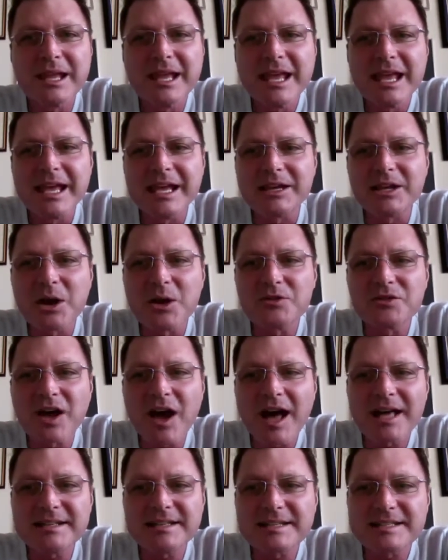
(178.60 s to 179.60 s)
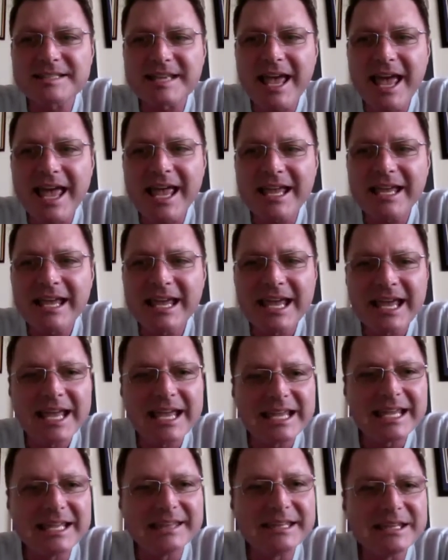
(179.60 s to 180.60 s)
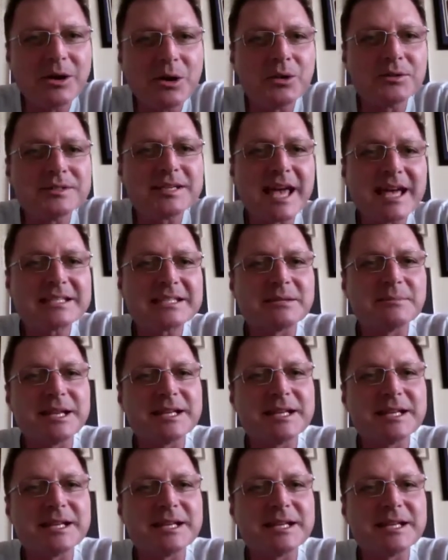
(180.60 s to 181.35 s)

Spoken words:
It goes on to say in the Old Testament,